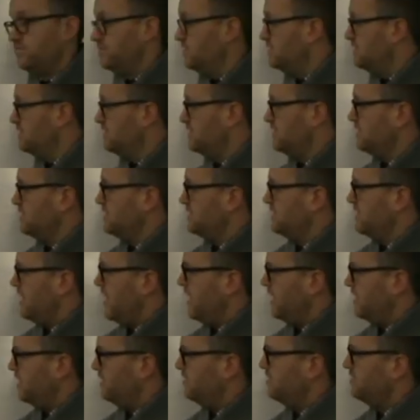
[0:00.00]
This is
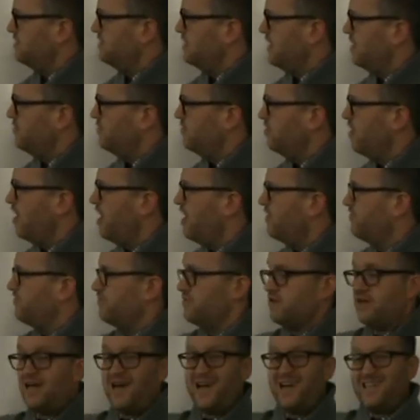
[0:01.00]
exactly the same graph
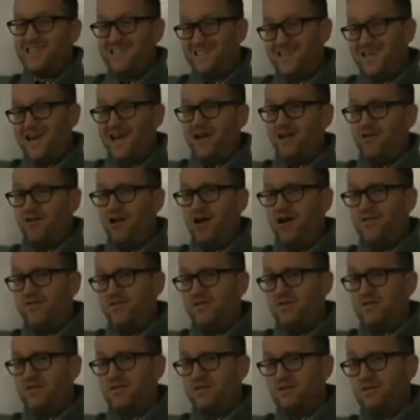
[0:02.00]
as that graph
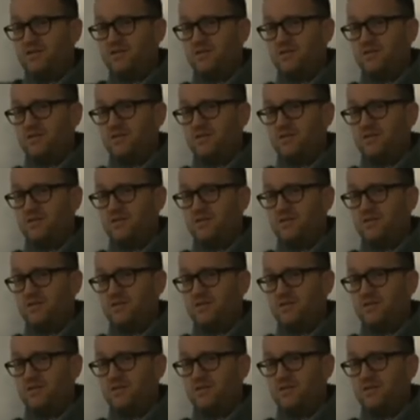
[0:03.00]
is.